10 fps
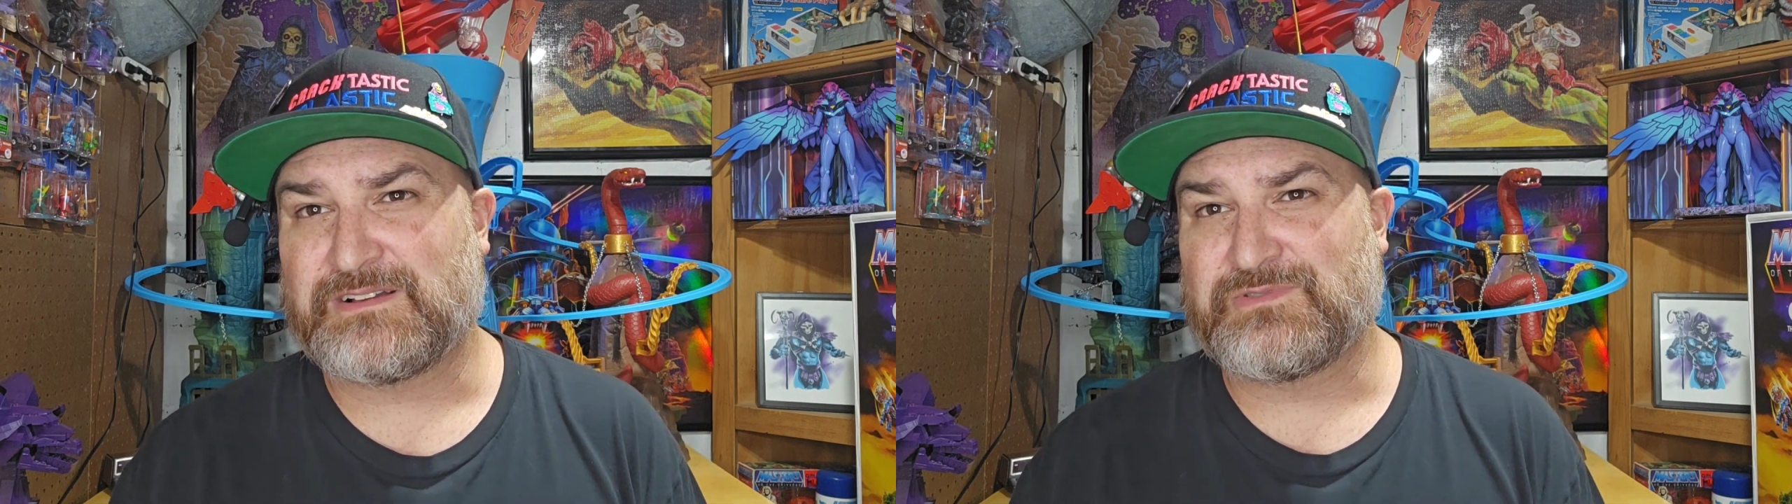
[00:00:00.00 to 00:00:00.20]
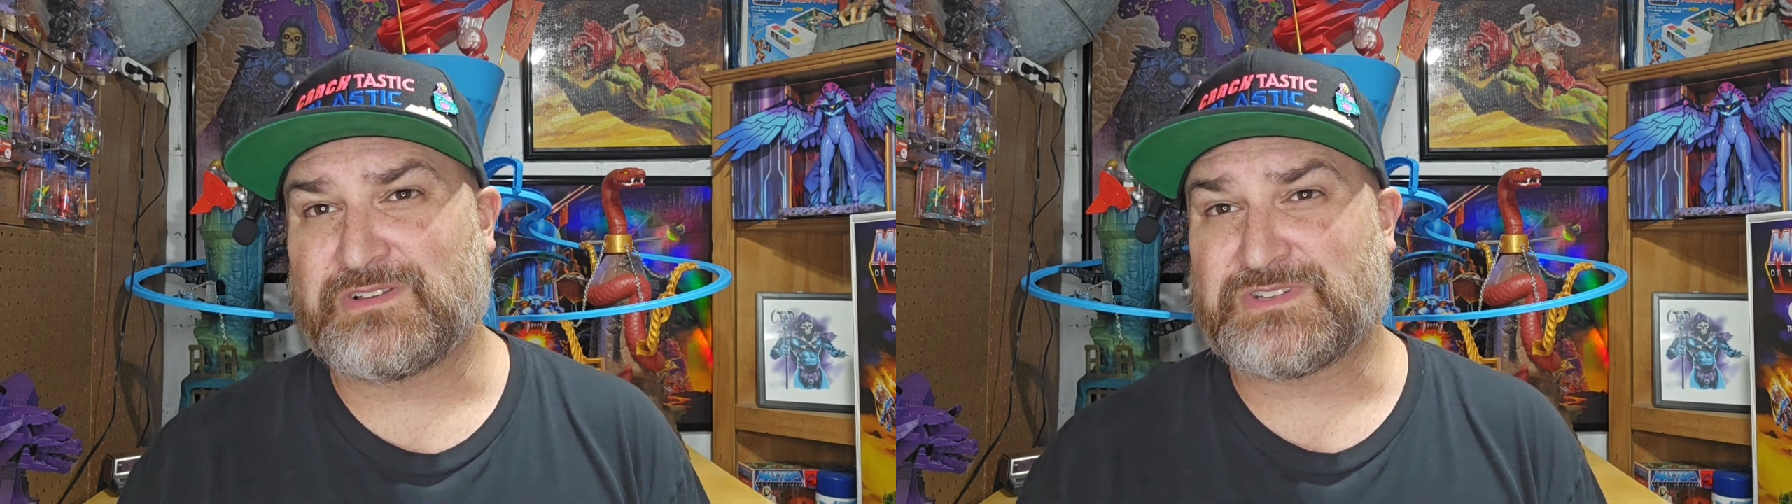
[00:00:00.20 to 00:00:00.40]

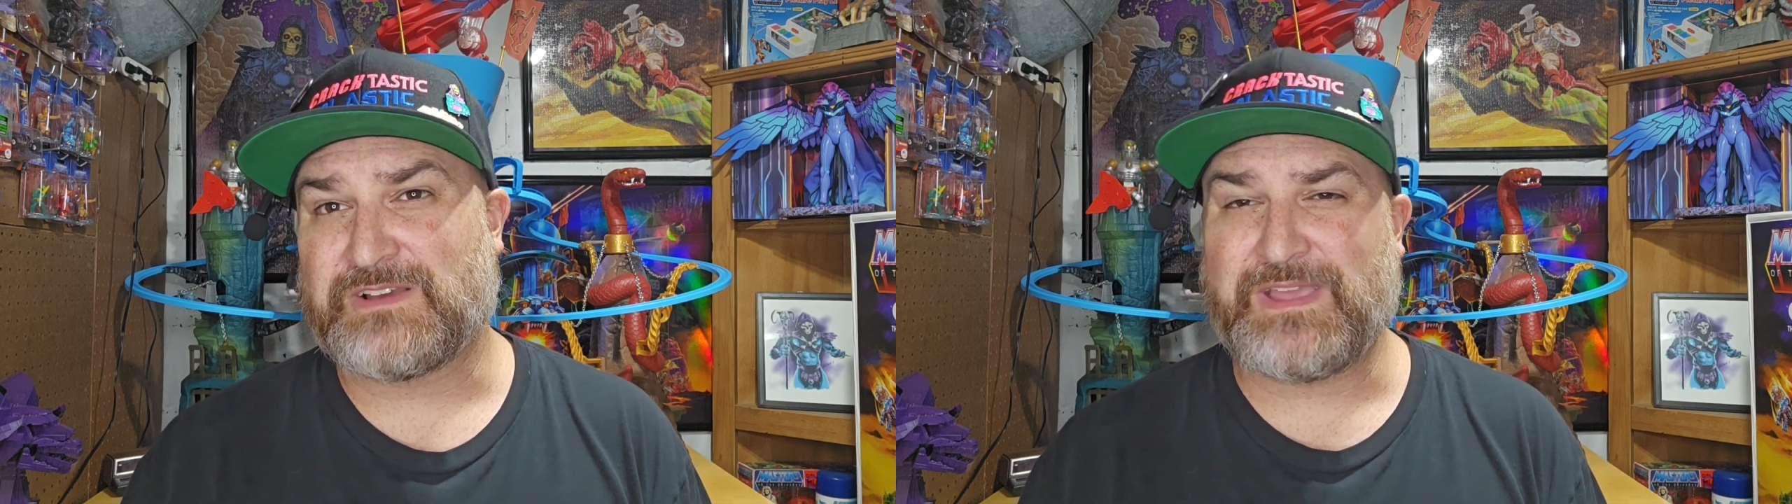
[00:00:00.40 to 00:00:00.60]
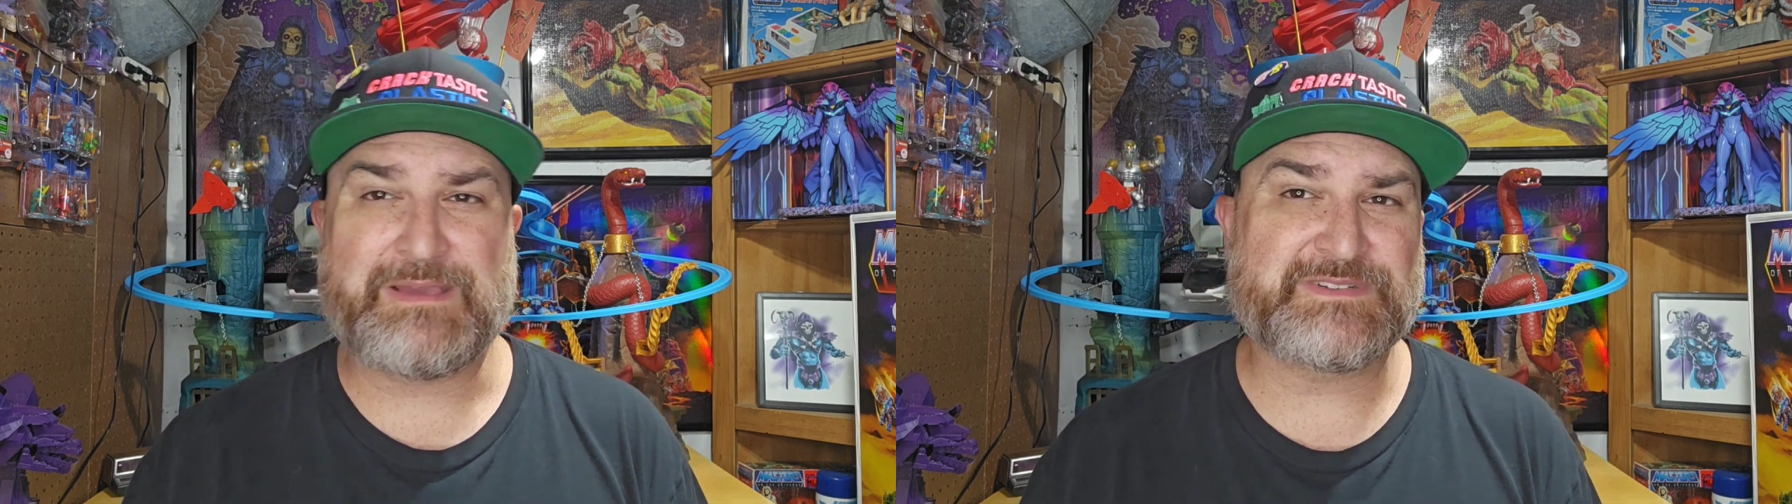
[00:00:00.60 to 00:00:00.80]
We also
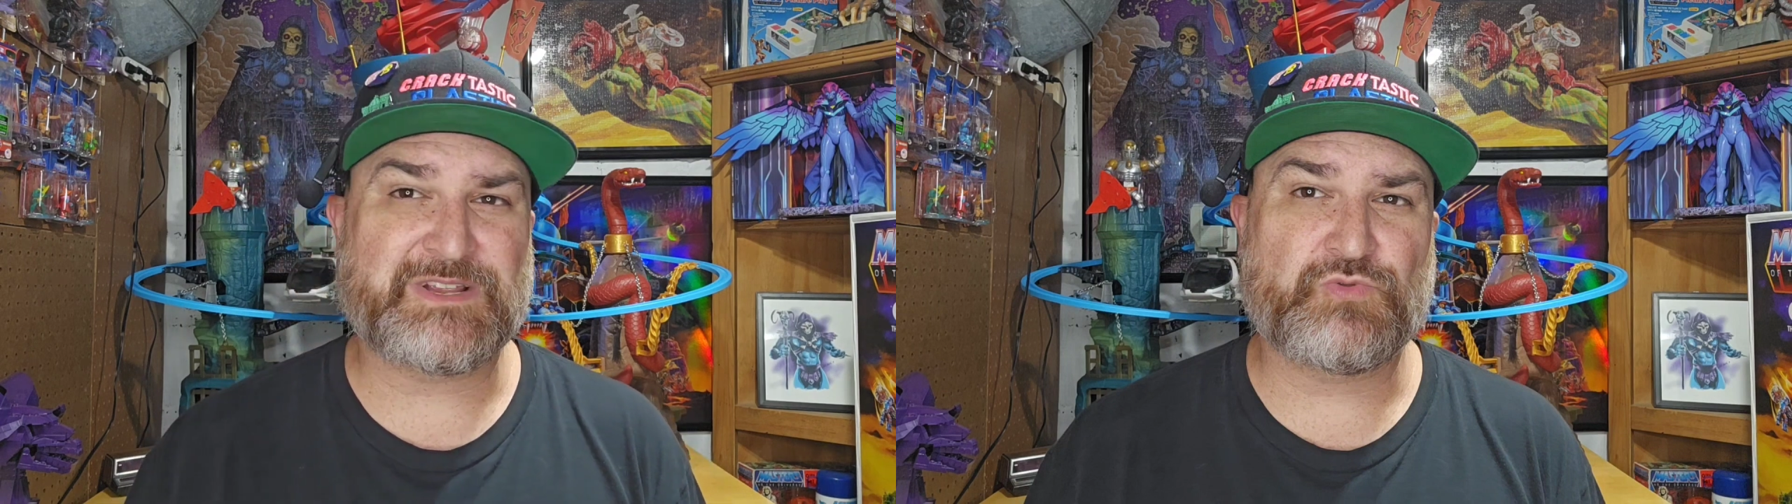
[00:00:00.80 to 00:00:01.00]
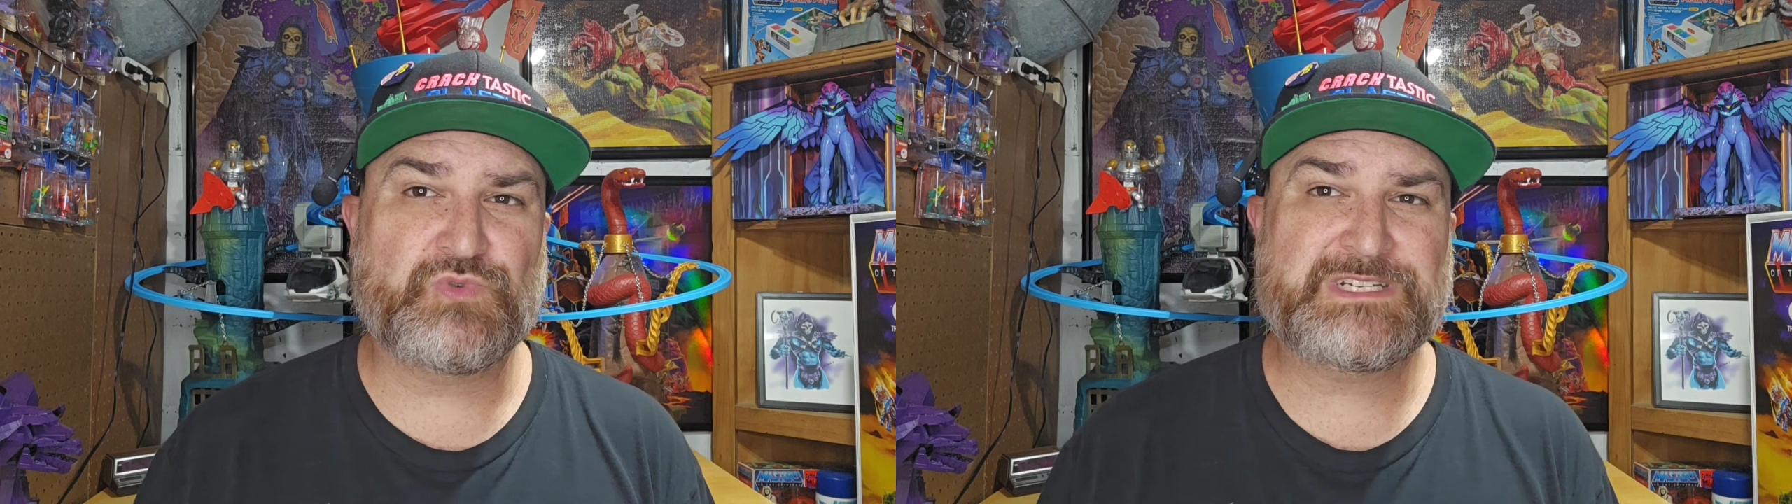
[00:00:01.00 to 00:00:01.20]
have
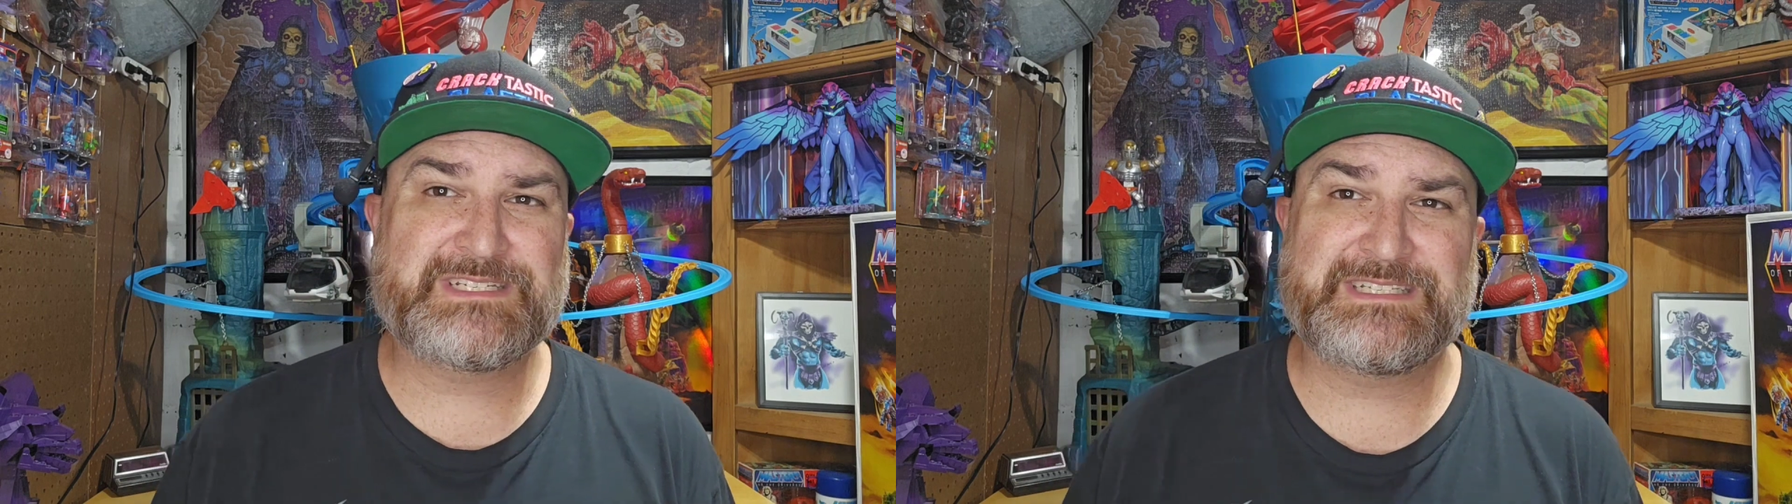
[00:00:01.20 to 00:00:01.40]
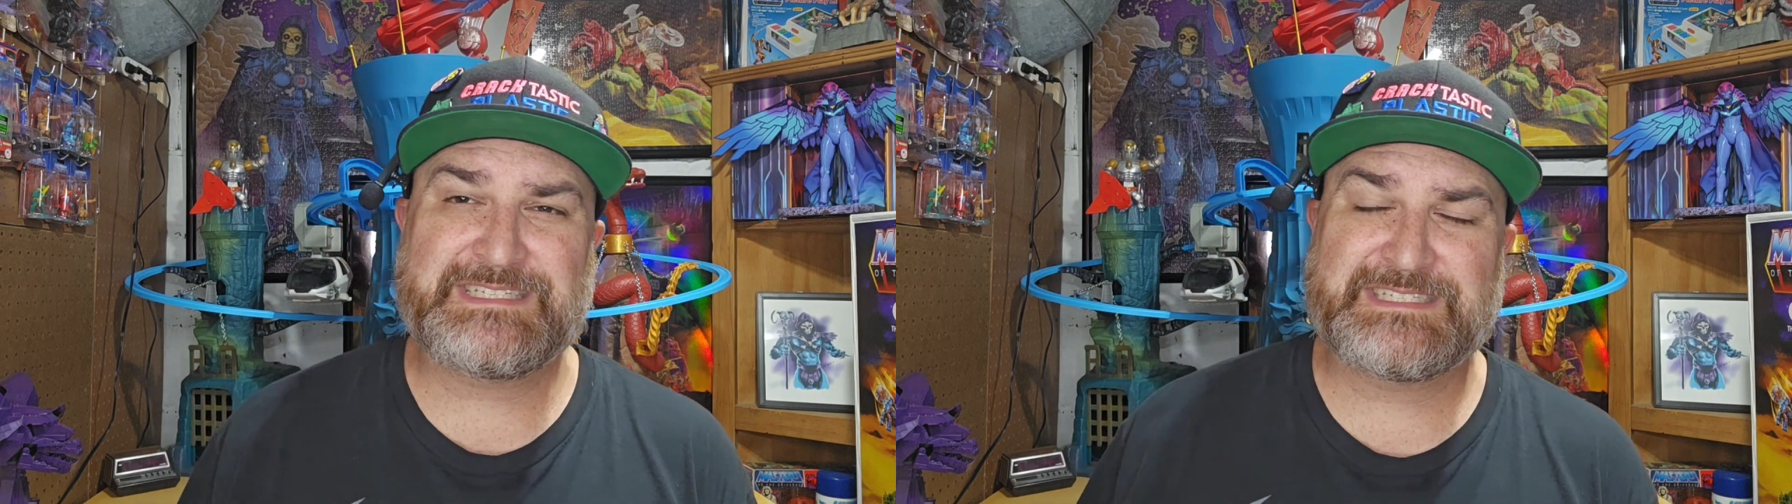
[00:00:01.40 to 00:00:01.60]
Amazon wish
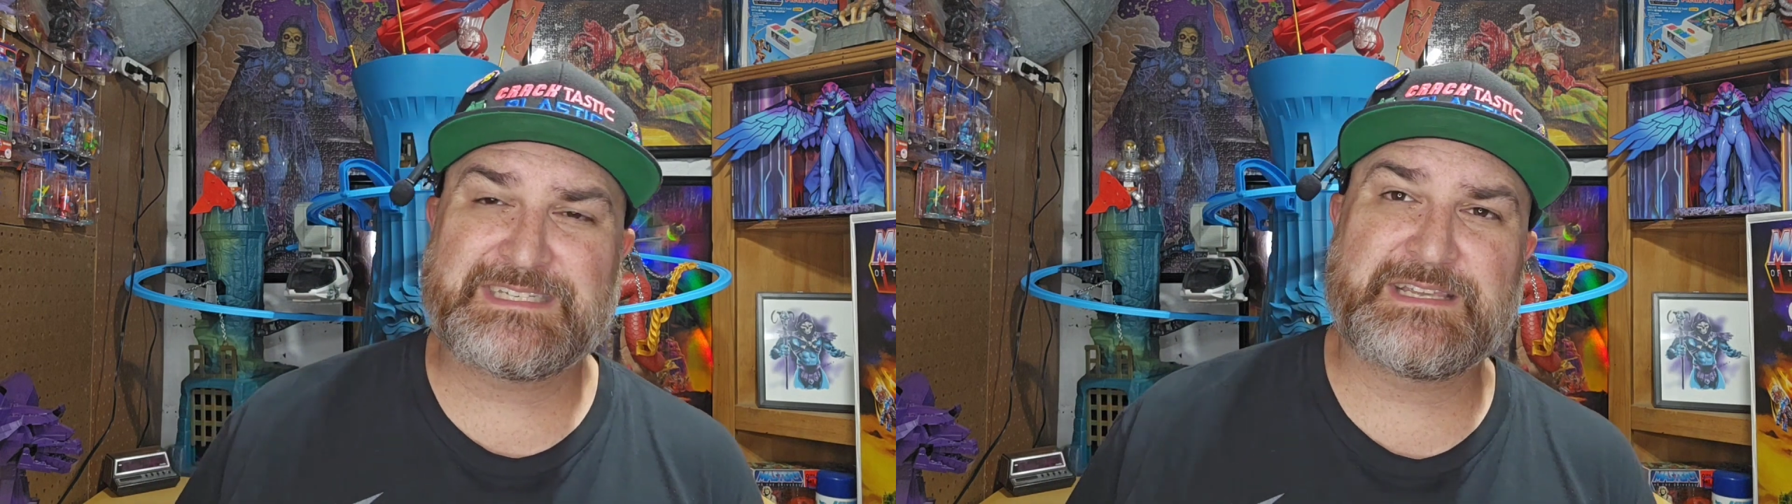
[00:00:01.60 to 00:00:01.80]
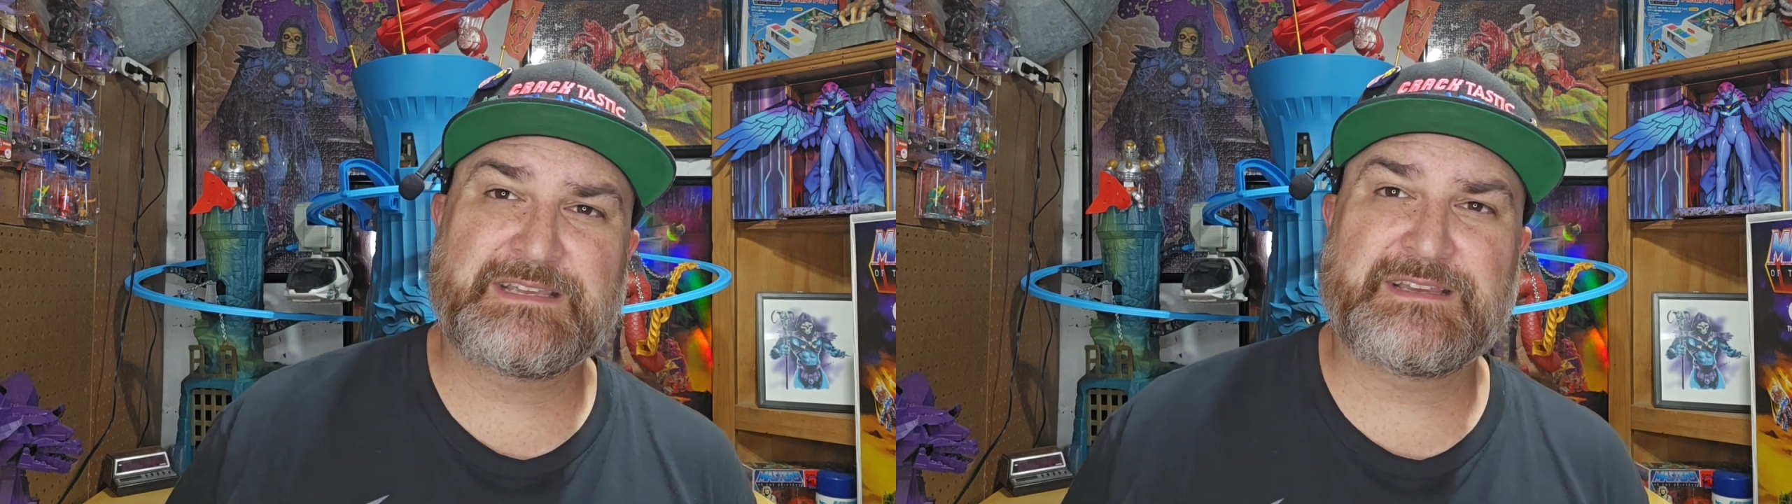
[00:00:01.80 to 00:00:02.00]

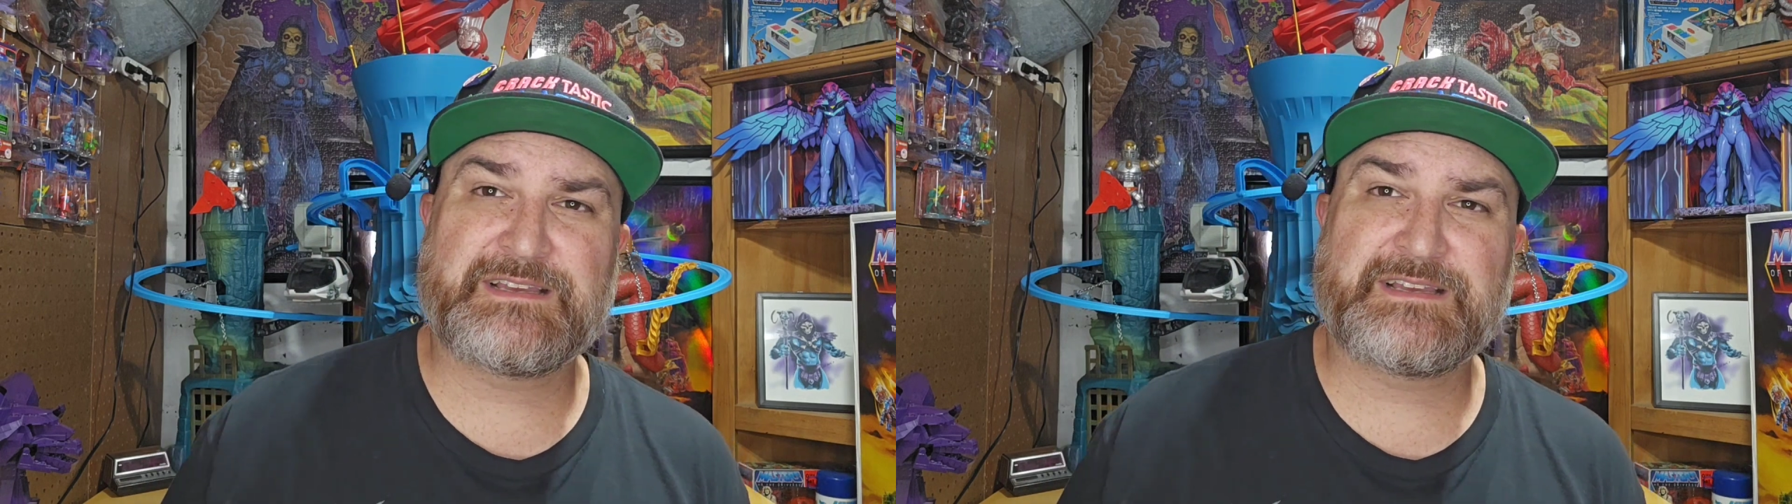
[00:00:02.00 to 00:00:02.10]
lists.